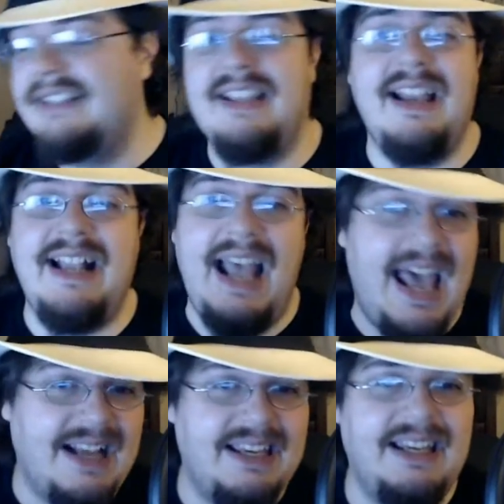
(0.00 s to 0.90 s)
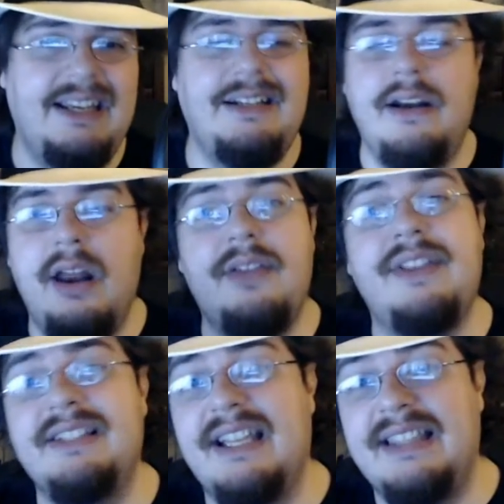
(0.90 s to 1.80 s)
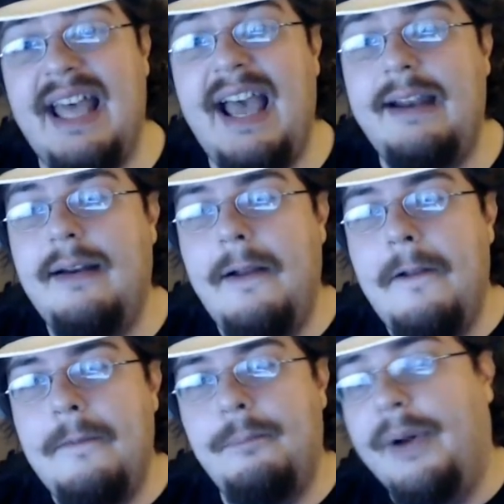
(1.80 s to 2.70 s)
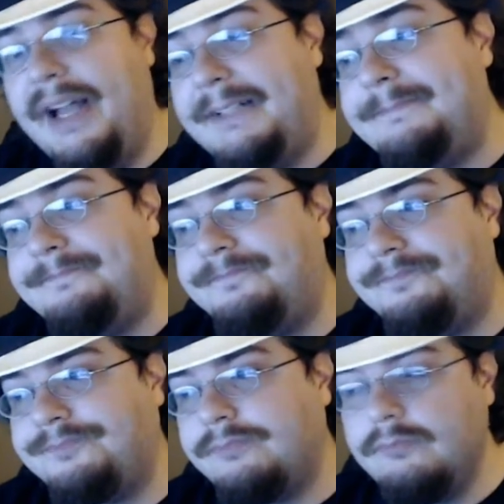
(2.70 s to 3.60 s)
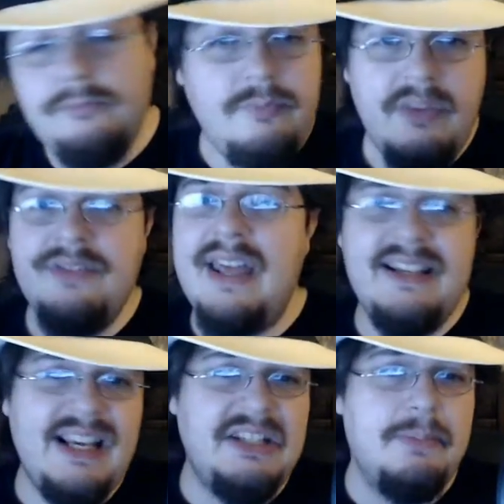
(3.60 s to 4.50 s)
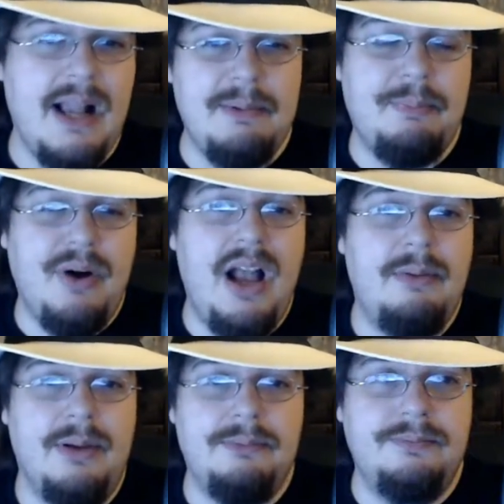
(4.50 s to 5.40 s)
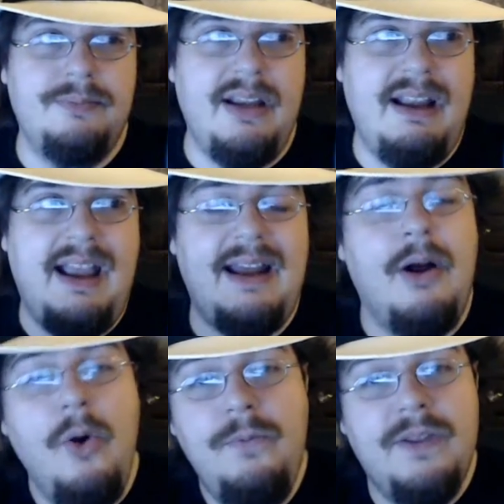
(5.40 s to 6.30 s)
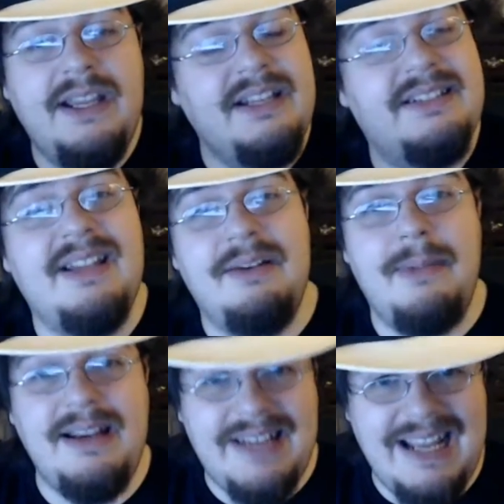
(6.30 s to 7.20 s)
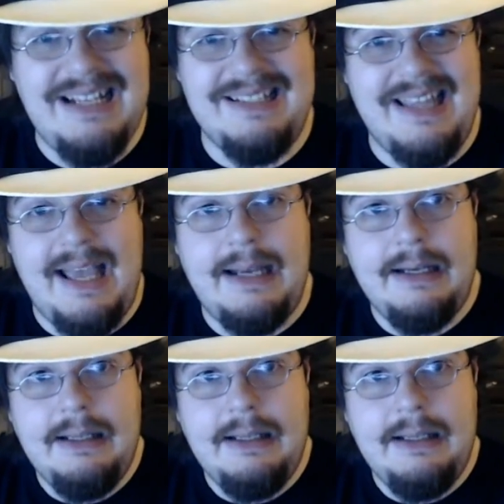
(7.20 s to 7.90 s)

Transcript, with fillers: like hacking and other things like that, but that has yet to become a problem, and hopefully it maintains that.